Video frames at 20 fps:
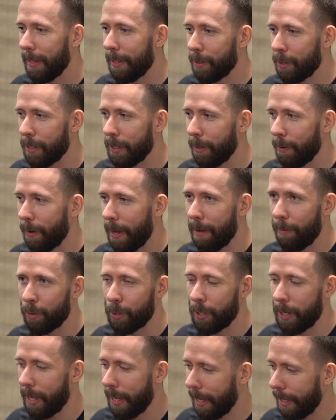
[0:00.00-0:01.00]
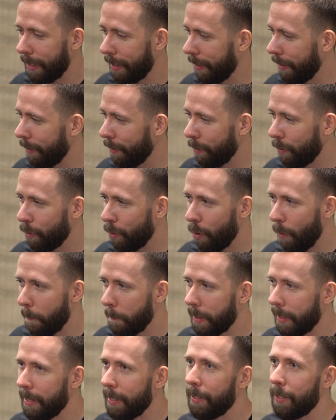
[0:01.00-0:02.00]
So I was like
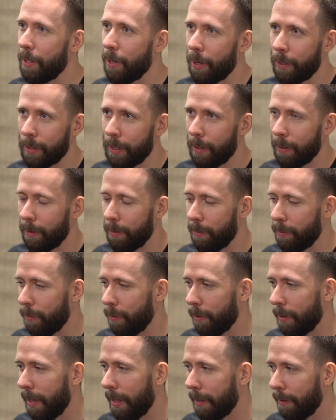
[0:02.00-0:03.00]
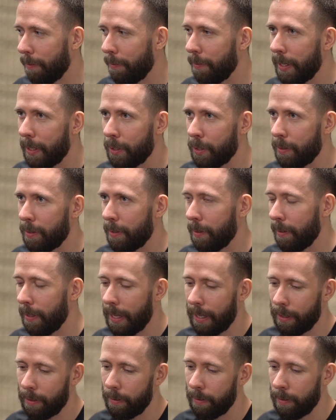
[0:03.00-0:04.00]
completely knocked out for like weeks,
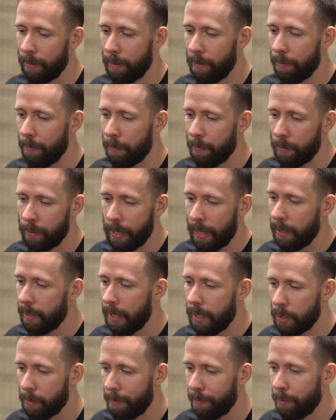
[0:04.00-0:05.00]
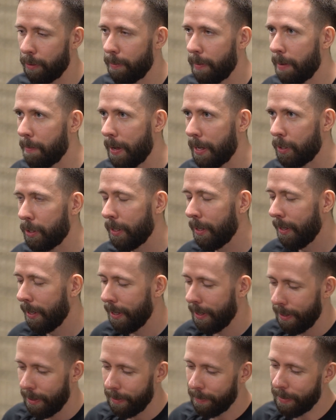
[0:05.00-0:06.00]
like the 10 days before my match.
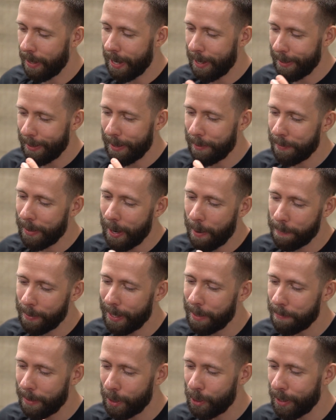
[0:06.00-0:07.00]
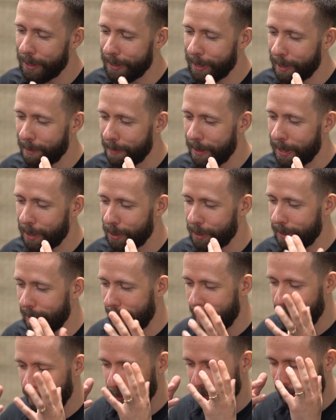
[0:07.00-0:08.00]
When I played my GSL match,
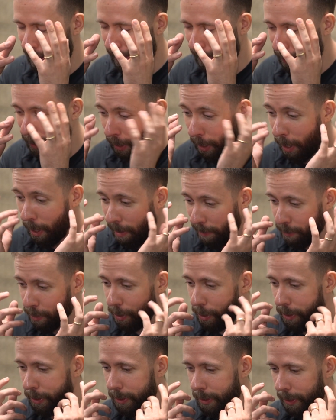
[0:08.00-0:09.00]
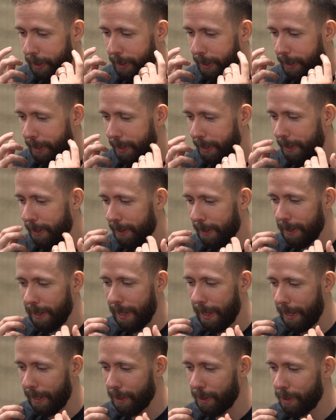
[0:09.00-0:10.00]
I was like covered in
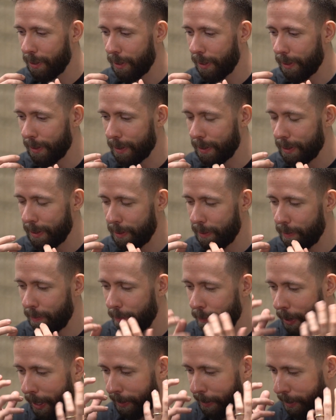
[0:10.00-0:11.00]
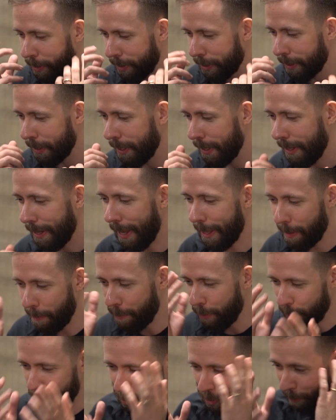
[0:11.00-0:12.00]
like just welts. And they
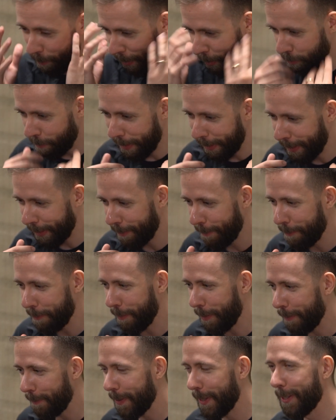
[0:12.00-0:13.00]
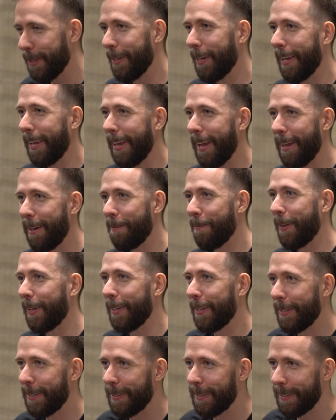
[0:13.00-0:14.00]
put so much makeup on me to like kind of
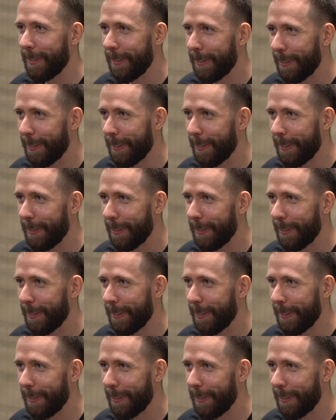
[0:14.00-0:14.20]
make it